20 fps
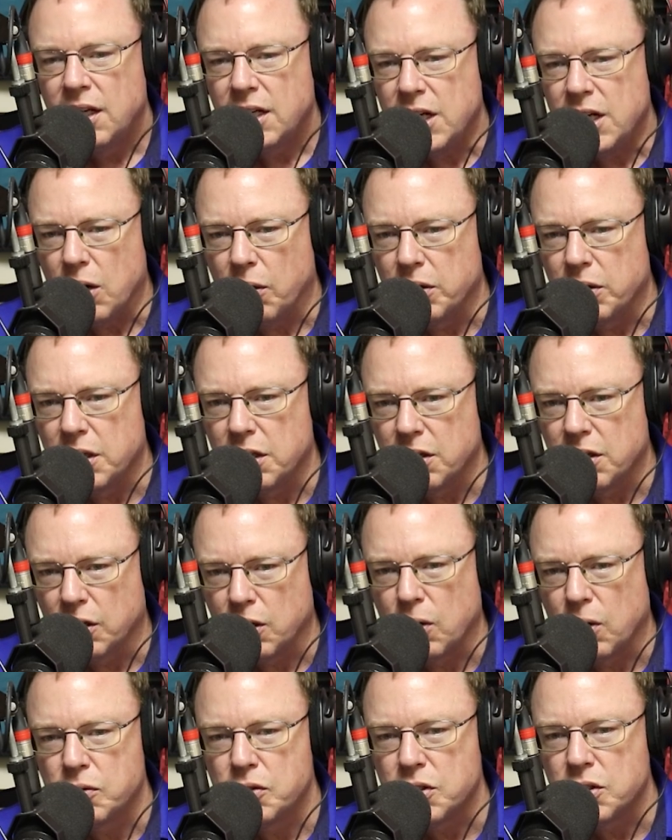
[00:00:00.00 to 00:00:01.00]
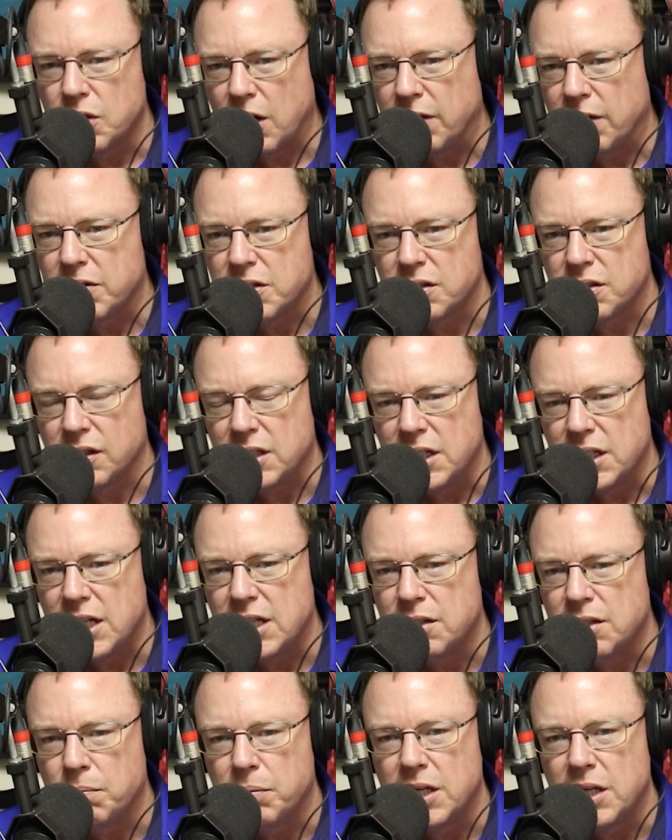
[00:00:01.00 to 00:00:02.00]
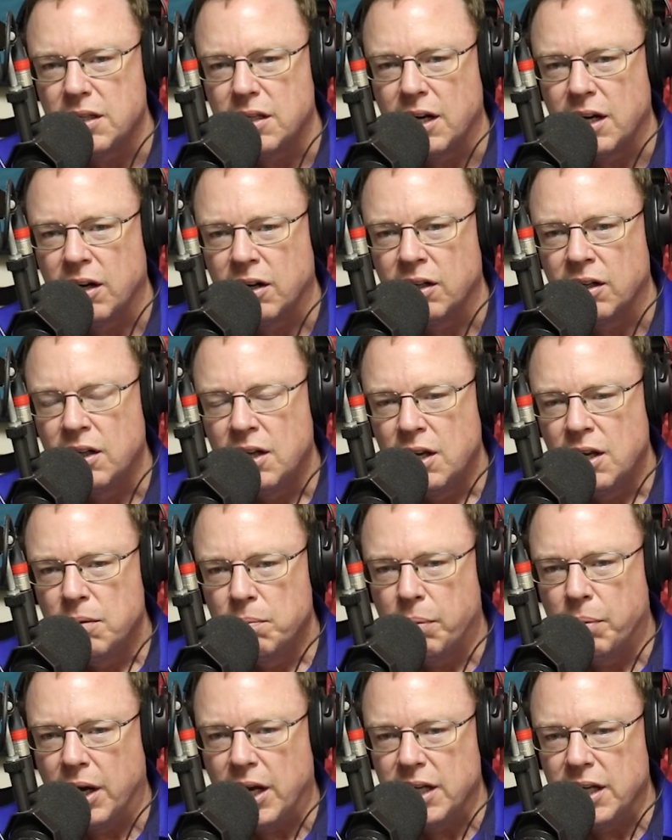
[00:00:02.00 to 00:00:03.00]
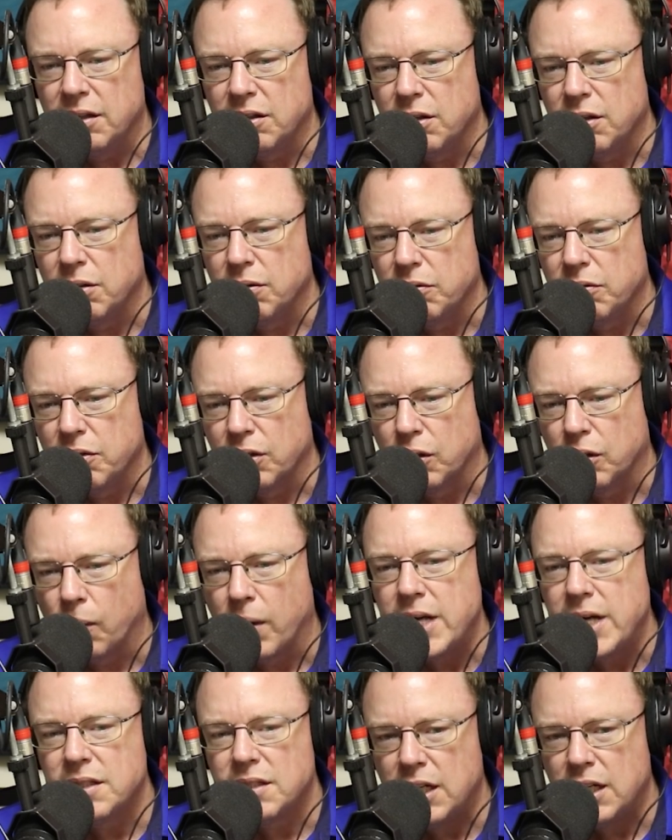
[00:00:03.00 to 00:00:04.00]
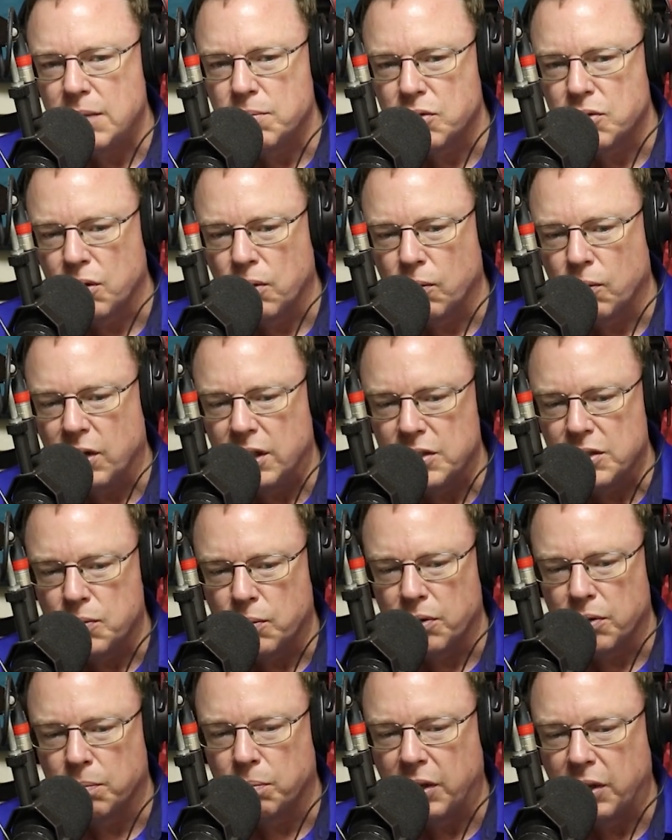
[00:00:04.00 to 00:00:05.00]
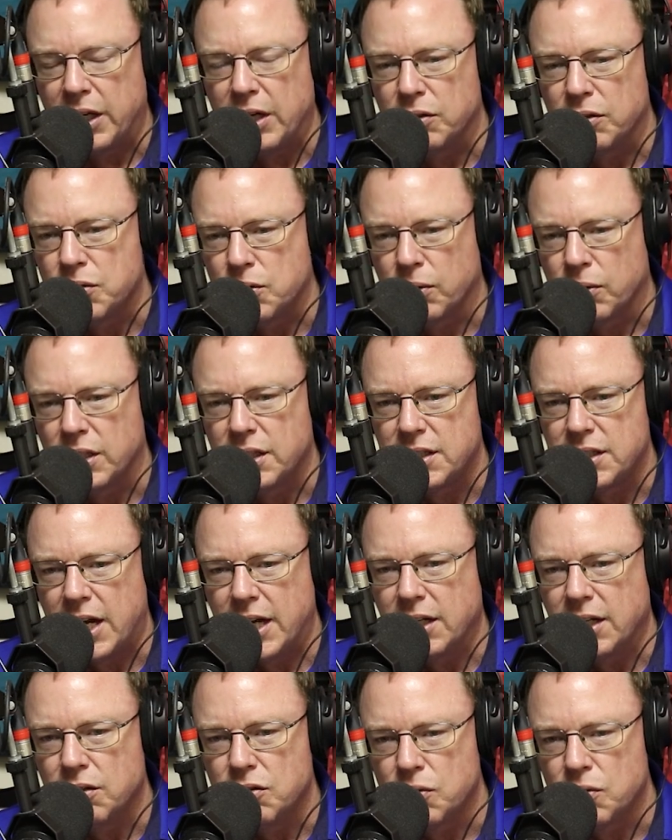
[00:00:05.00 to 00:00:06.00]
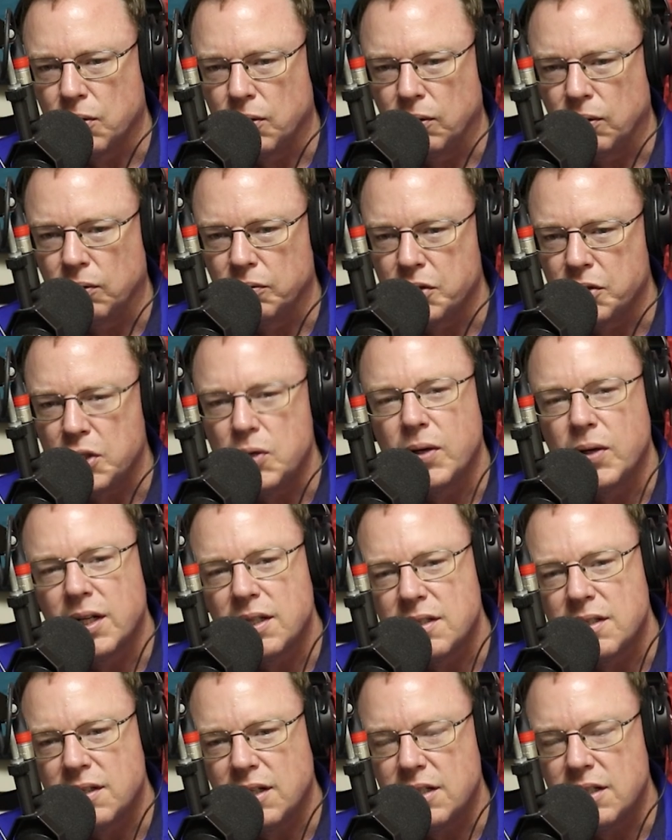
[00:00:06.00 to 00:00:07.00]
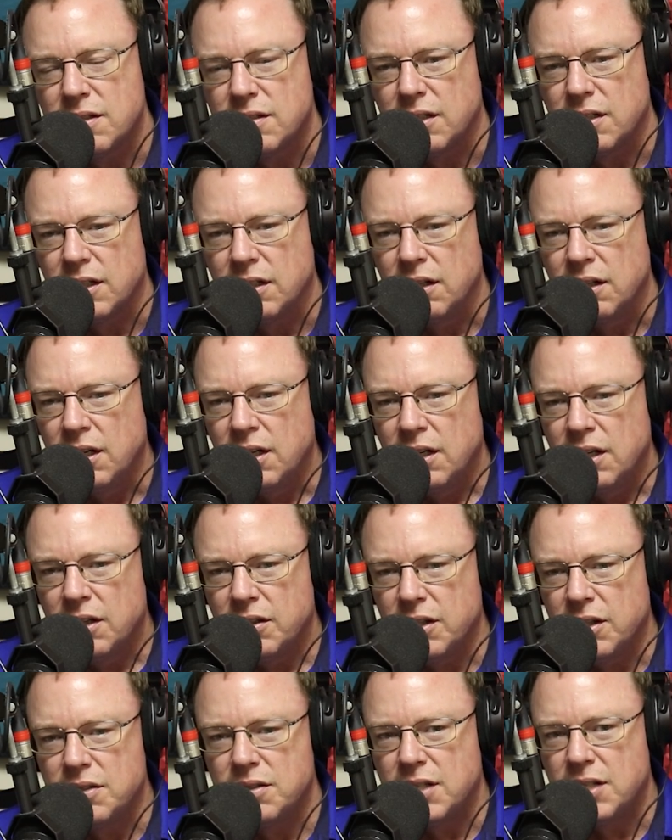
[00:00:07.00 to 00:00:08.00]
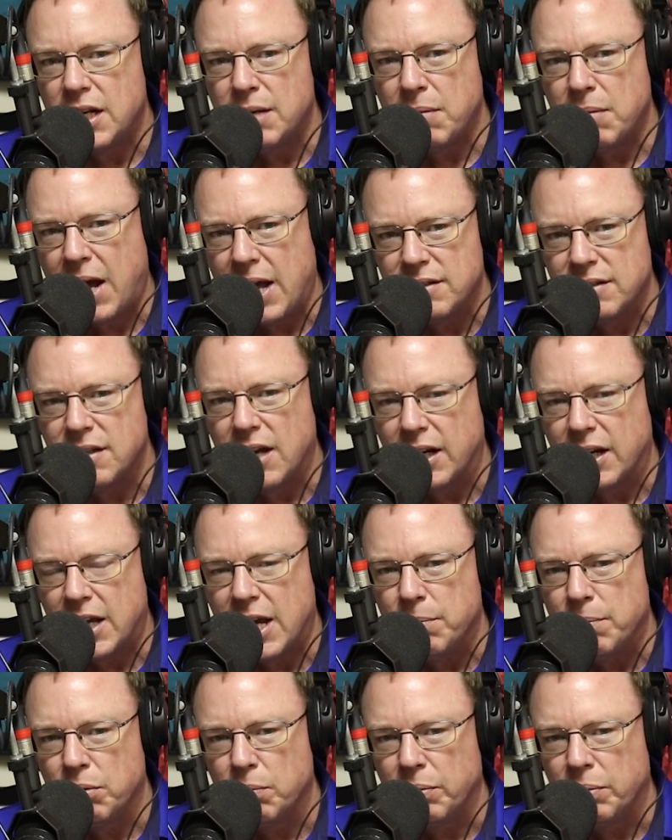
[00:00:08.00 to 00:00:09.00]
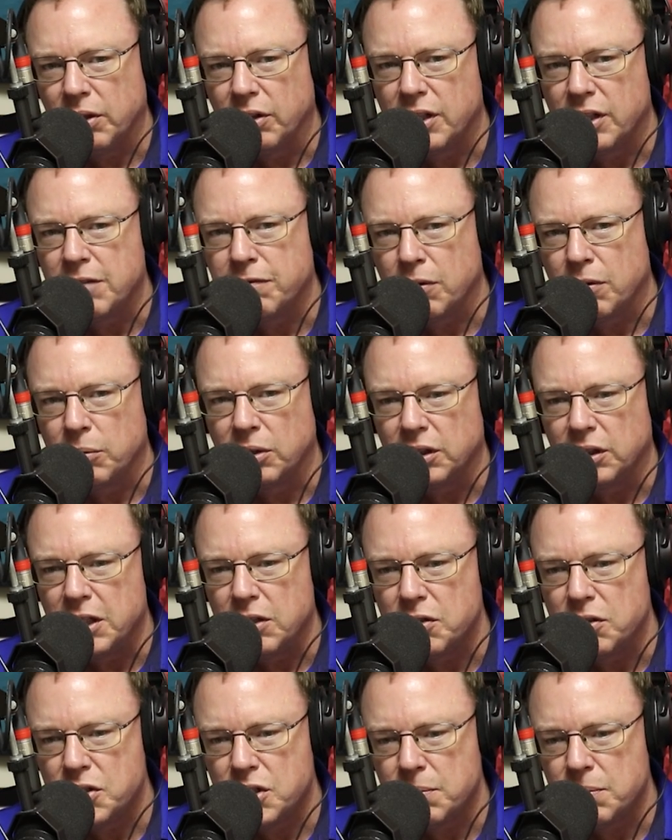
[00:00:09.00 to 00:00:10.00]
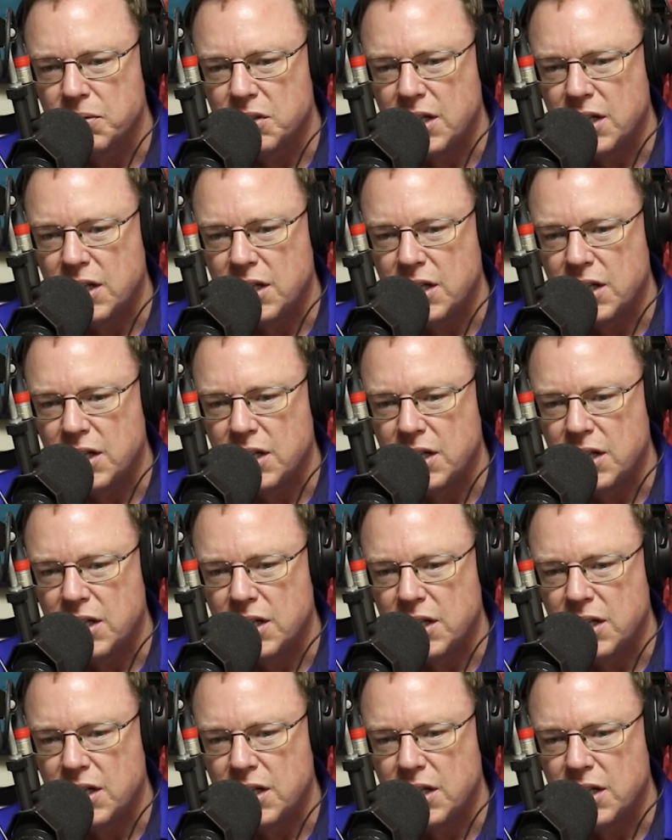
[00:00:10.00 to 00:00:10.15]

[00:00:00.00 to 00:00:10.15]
you know, the coaches obviously need to be there, but the great teams are the ones where the players sort of take control. Do you get a sense that this team has that capability from a leadership